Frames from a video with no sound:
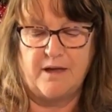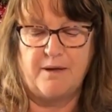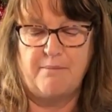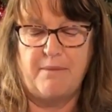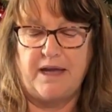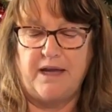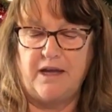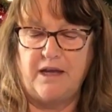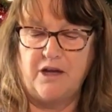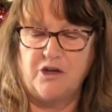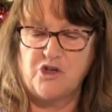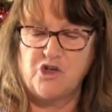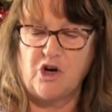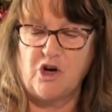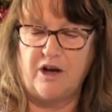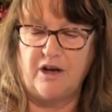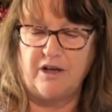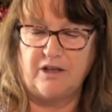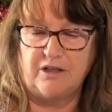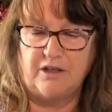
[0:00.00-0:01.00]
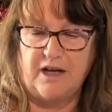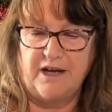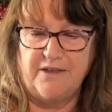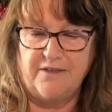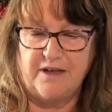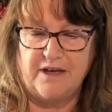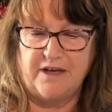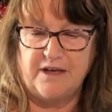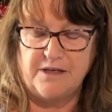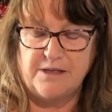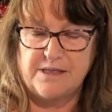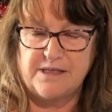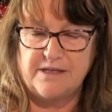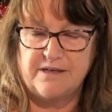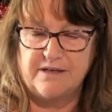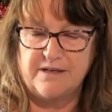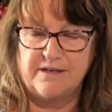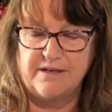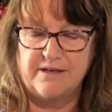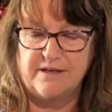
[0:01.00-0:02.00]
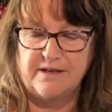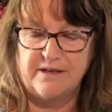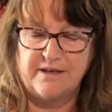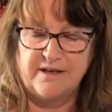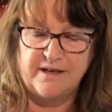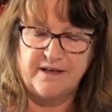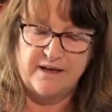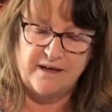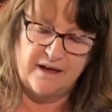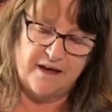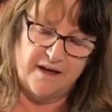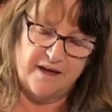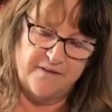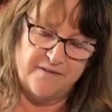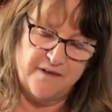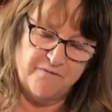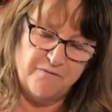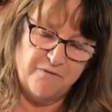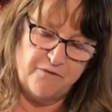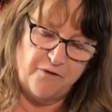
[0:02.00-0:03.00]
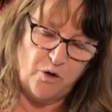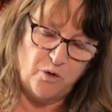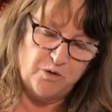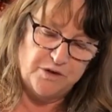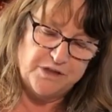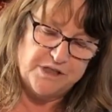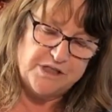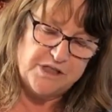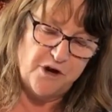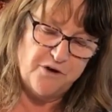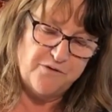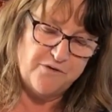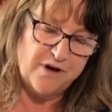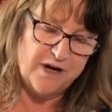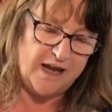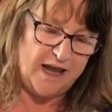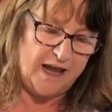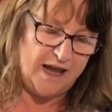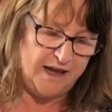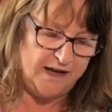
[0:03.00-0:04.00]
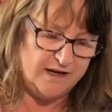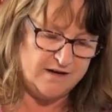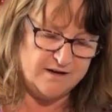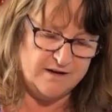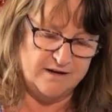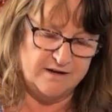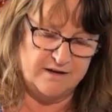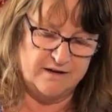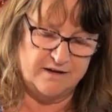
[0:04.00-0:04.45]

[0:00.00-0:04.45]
making a triangle like this, and then fold it over again